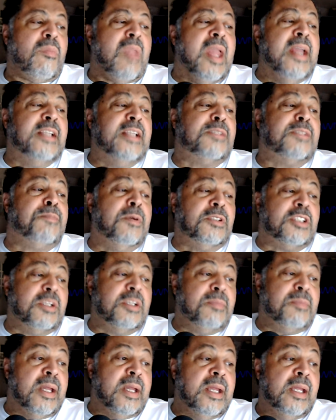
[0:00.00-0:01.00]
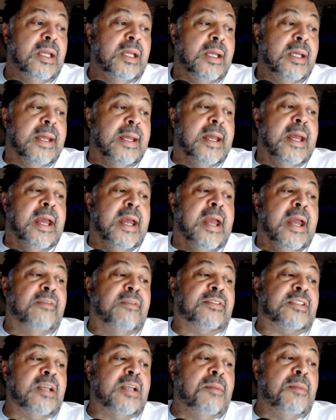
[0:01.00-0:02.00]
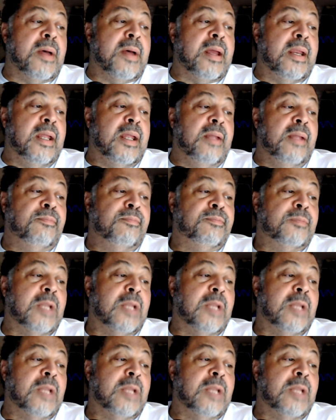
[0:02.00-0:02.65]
He's pushing me. If somebody...